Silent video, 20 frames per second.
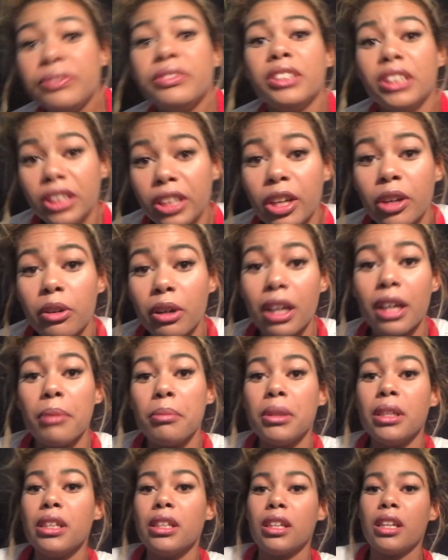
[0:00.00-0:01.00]
you know what I
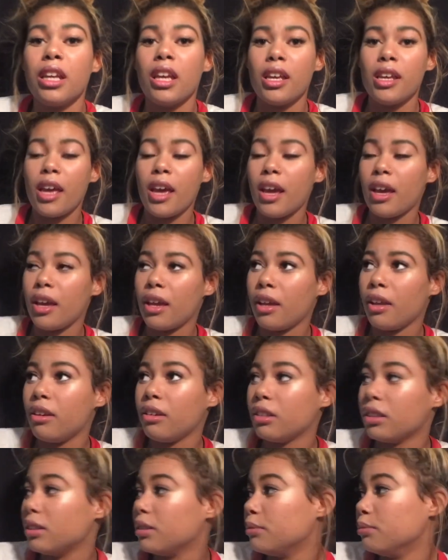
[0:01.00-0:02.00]
mean. And
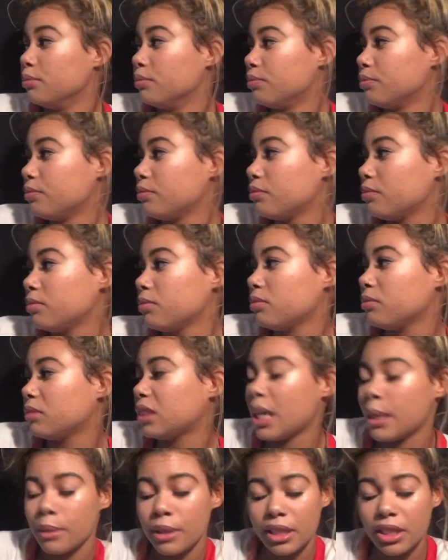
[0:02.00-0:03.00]

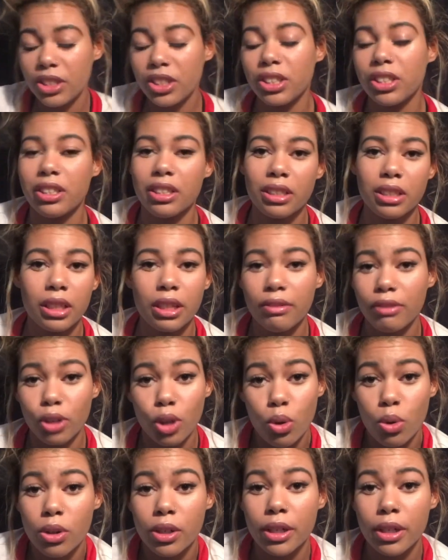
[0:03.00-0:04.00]
Tyreek's just sitting there
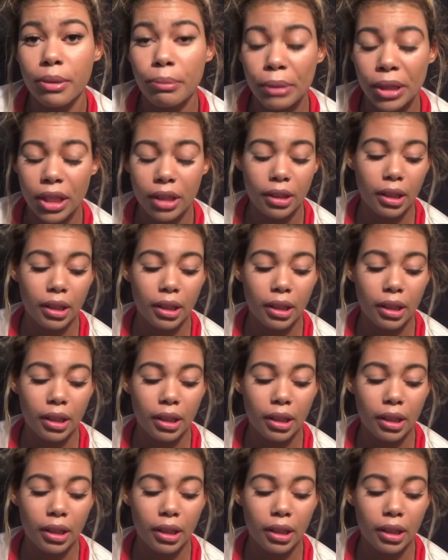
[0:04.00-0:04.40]
recording me,